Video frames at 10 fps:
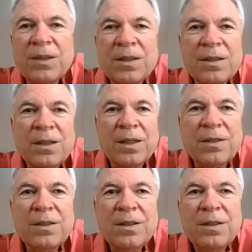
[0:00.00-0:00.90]

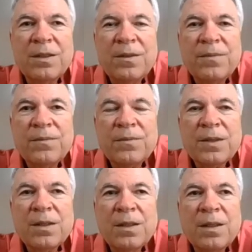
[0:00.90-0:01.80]
linked,
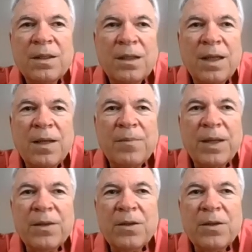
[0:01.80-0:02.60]
and about